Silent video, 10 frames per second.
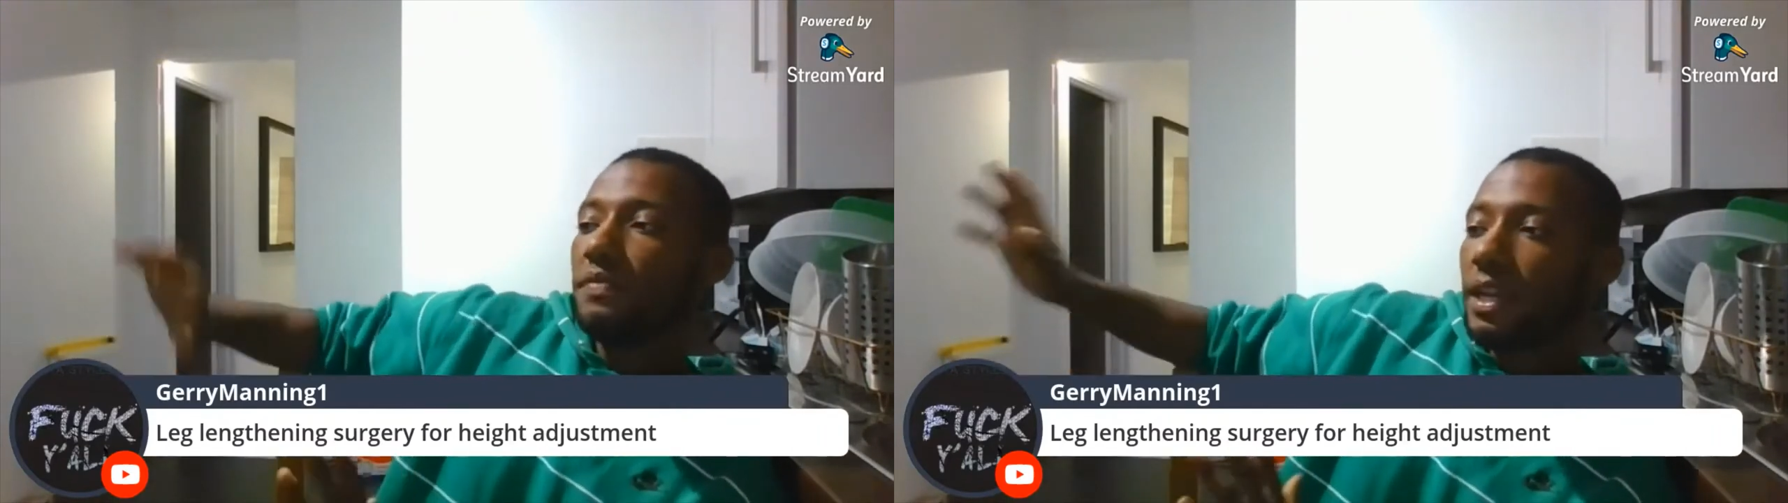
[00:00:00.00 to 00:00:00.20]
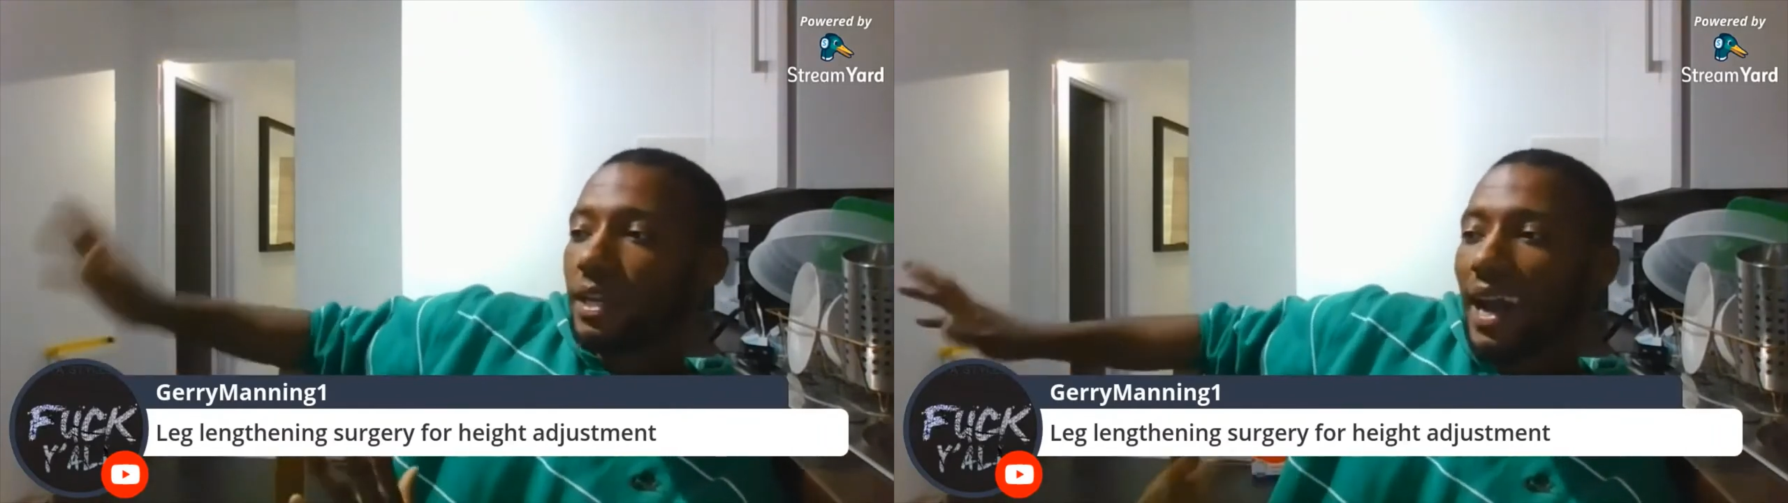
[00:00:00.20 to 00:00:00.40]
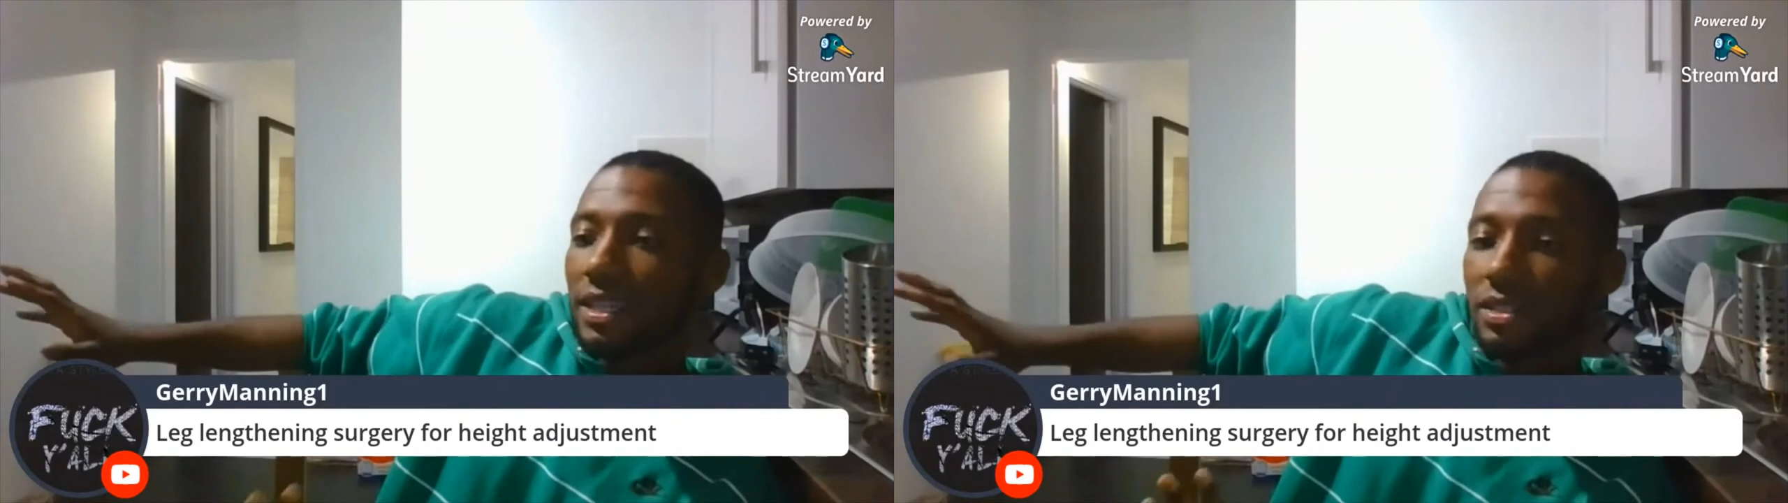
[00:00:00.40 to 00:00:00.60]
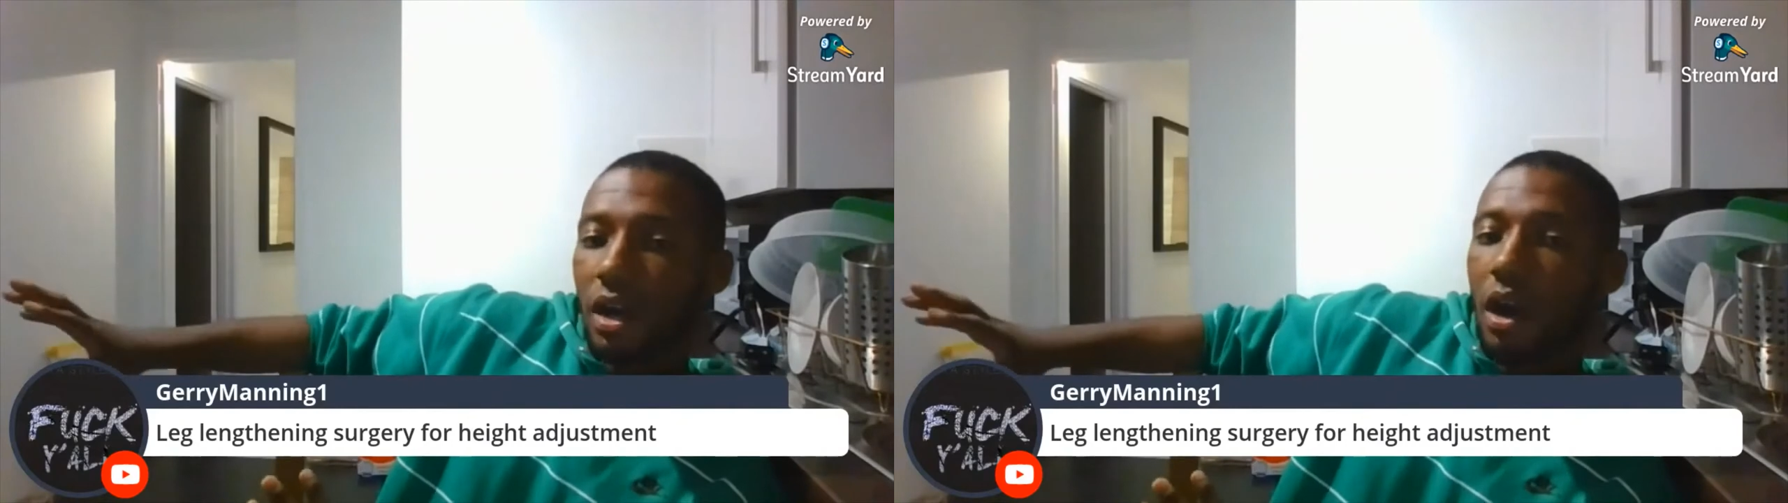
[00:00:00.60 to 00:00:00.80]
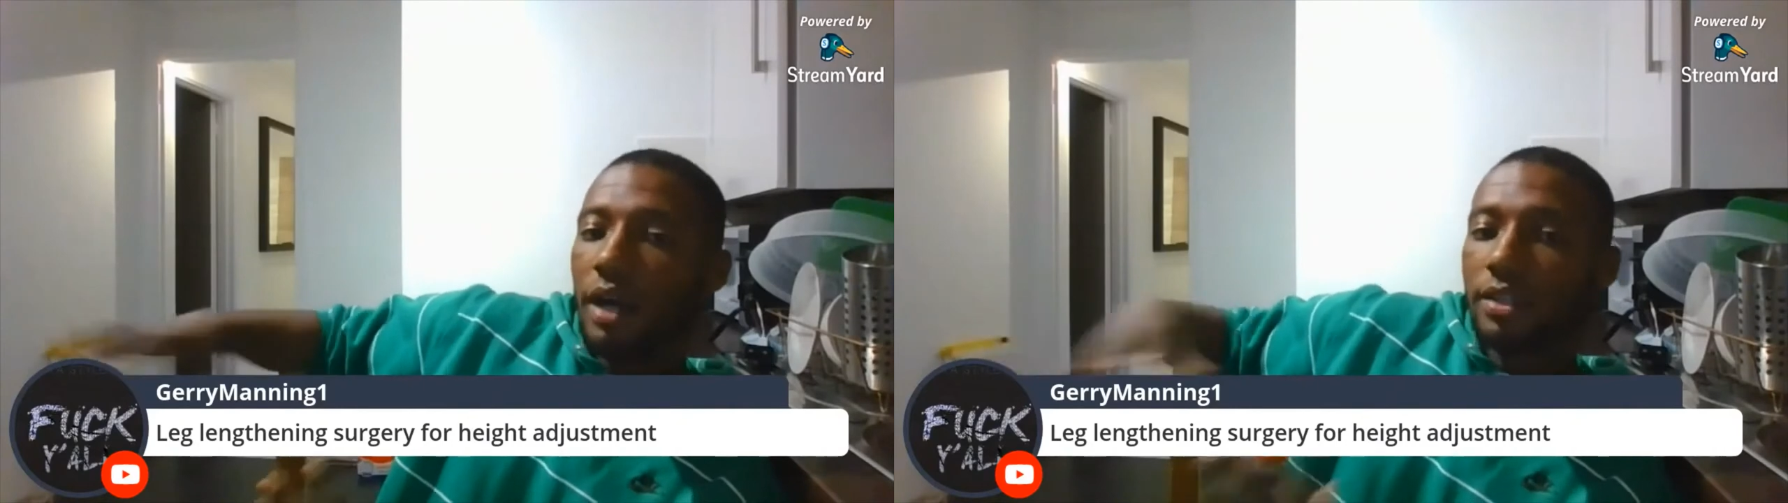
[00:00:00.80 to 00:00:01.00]
with the nice
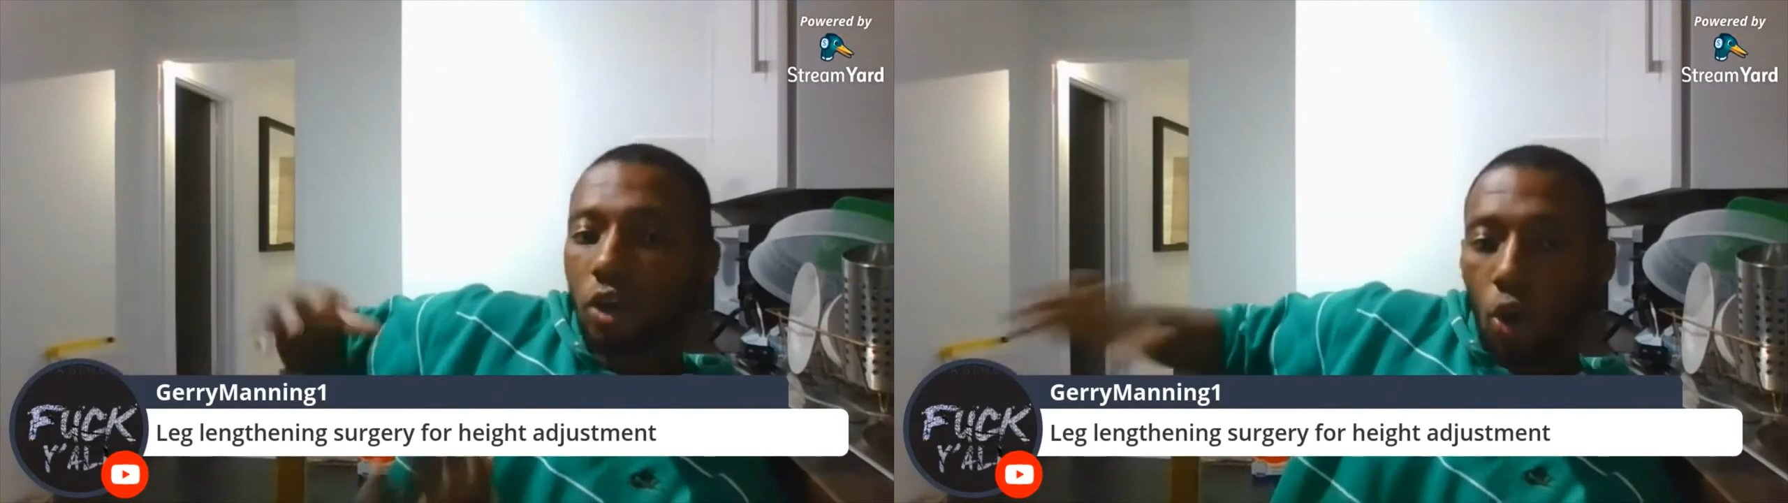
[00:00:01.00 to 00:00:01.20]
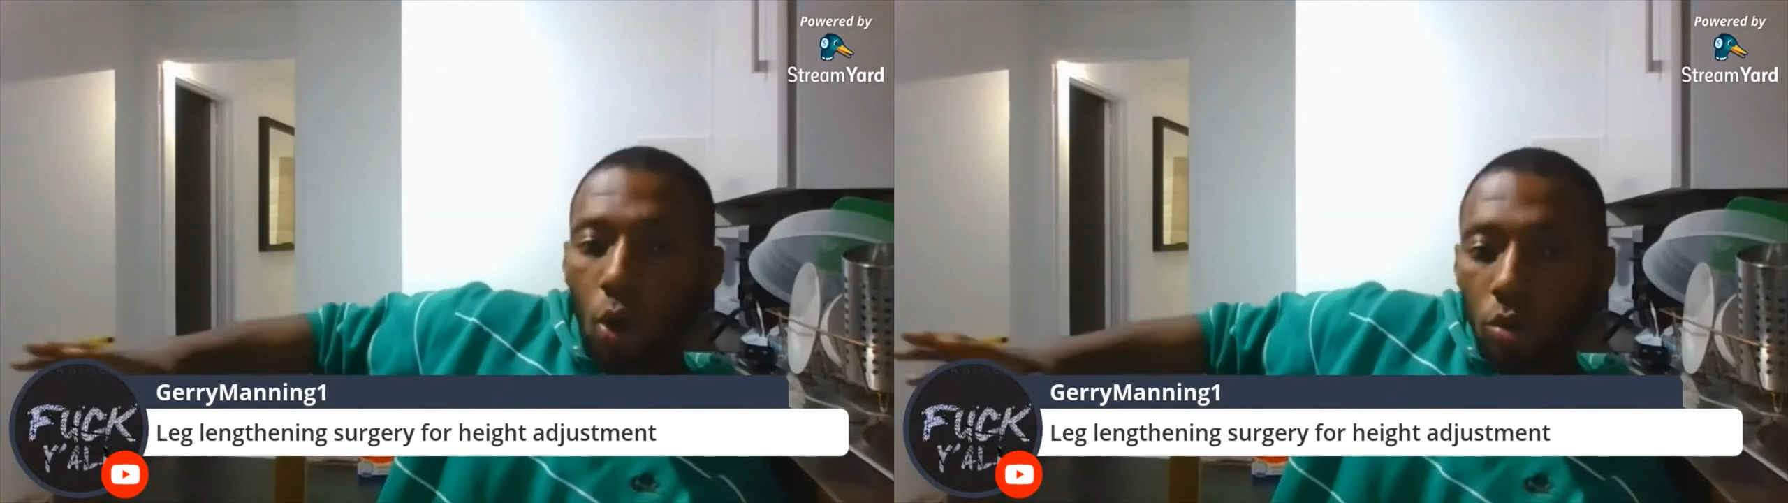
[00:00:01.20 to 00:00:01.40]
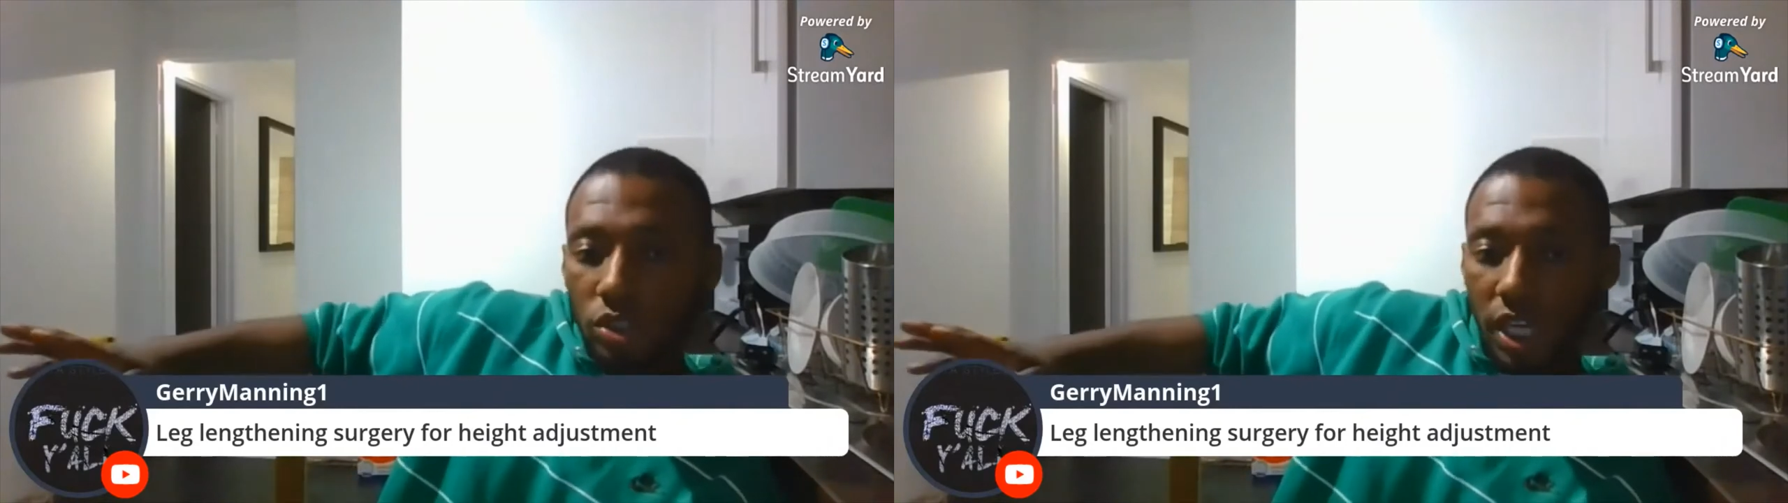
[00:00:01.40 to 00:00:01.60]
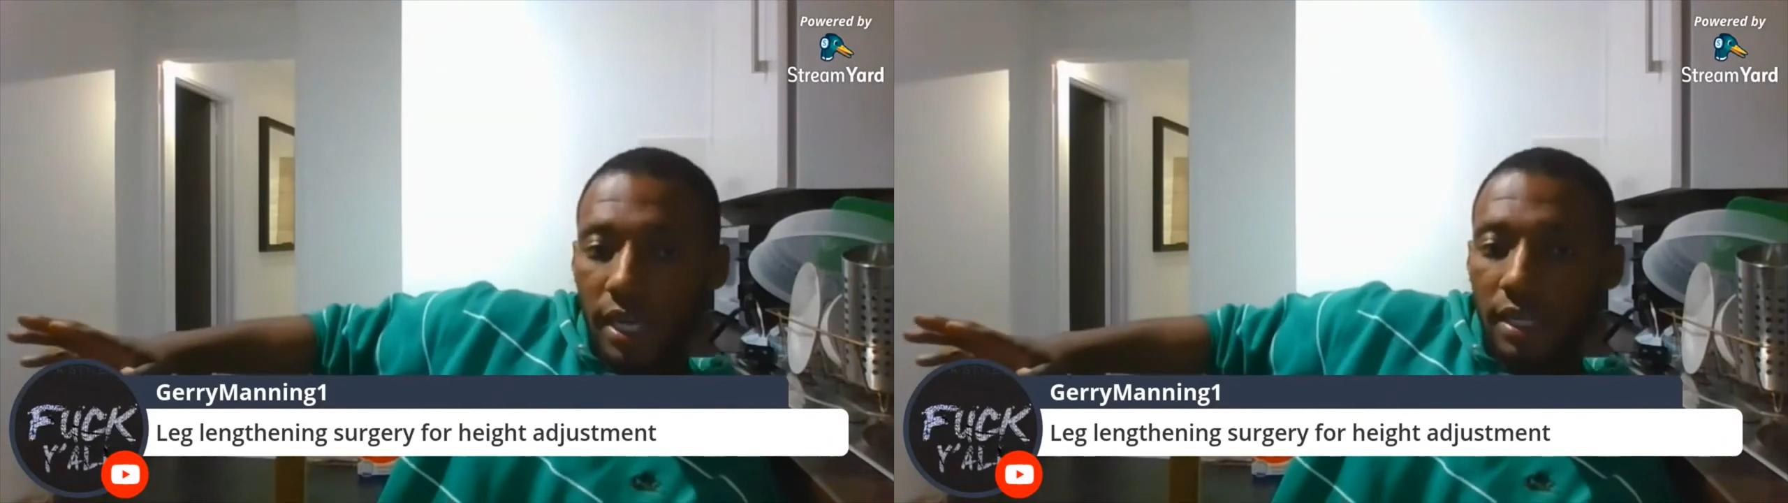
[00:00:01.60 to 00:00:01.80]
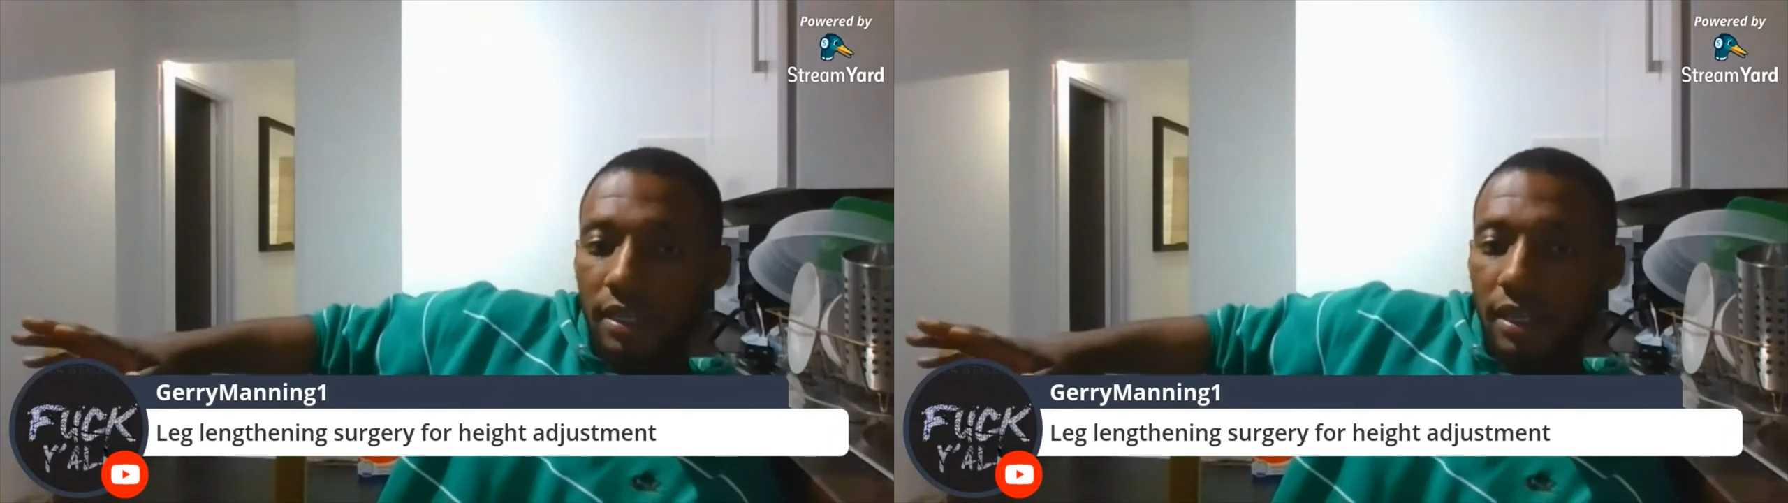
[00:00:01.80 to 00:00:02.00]
car and the gold
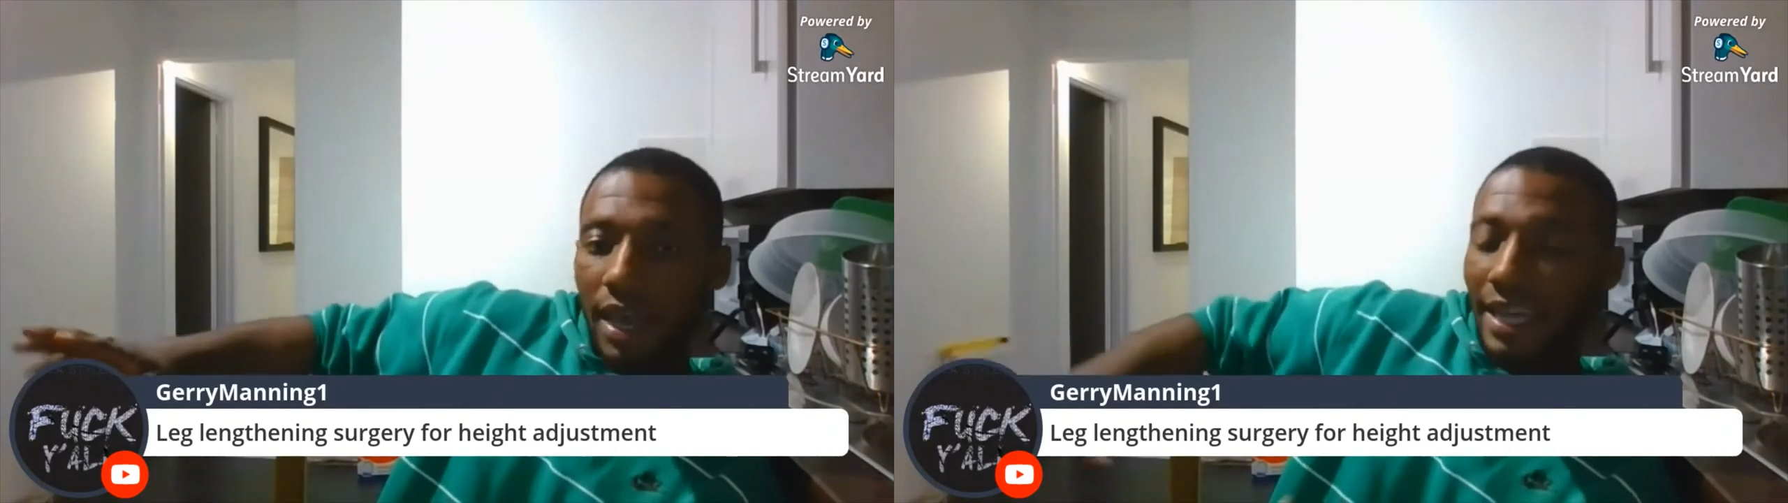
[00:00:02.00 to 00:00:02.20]
chain